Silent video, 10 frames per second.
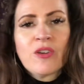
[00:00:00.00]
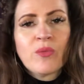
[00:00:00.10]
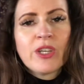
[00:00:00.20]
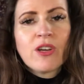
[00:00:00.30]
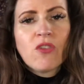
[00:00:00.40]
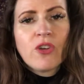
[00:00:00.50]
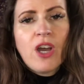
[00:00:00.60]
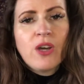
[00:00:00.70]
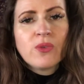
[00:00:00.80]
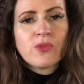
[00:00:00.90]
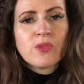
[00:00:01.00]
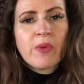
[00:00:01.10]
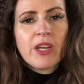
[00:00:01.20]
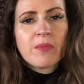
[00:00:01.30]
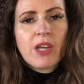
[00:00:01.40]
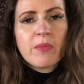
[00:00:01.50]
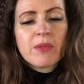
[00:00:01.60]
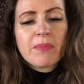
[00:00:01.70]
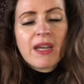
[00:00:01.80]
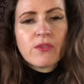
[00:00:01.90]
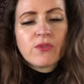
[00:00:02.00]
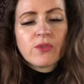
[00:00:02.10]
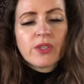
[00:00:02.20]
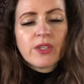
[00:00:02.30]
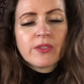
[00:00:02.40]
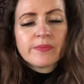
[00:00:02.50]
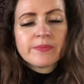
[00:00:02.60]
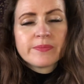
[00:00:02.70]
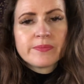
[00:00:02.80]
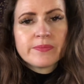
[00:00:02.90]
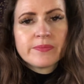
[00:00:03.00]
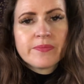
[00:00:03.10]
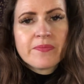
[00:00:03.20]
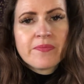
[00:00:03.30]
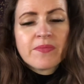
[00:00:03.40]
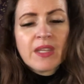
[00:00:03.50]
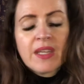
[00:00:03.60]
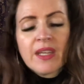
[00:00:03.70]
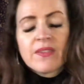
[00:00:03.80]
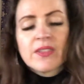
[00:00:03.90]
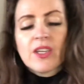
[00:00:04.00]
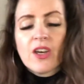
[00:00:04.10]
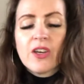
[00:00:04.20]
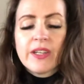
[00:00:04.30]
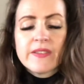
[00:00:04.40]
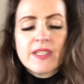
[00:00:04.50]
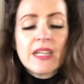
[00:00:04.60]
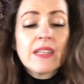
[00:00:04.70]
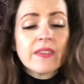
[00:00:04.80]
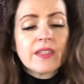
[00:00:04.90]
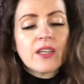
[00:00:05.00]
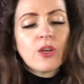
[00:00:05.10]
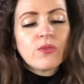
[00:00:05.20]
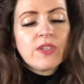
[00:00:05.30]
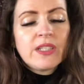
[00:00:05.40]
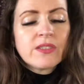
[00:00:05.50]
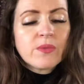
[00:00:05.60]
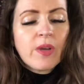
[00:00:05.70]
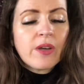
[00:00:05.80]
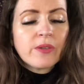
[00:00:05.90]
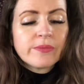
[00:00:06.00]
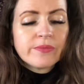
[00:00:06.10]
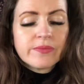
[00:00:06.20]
we are on hold, but I am coming back for you. The card underneath it, I'll read as well.